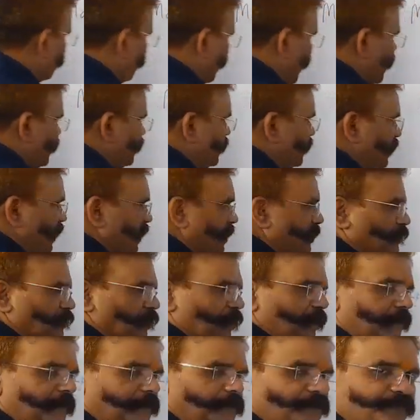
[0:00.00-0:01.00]
crack
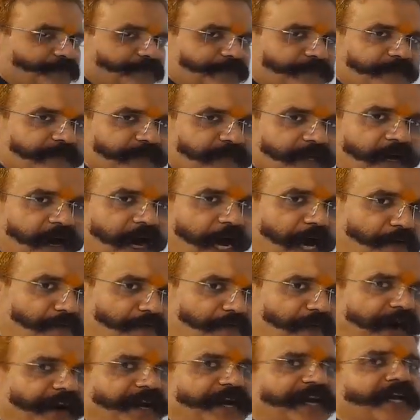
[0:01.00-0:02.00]
detection or
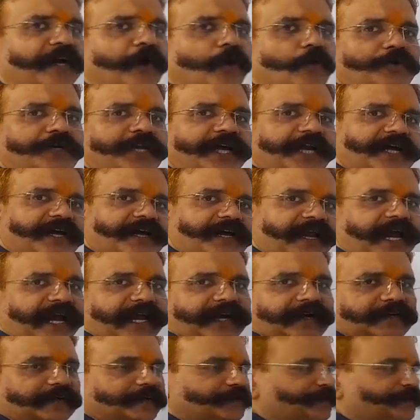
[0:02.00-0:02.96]
finding out a crack.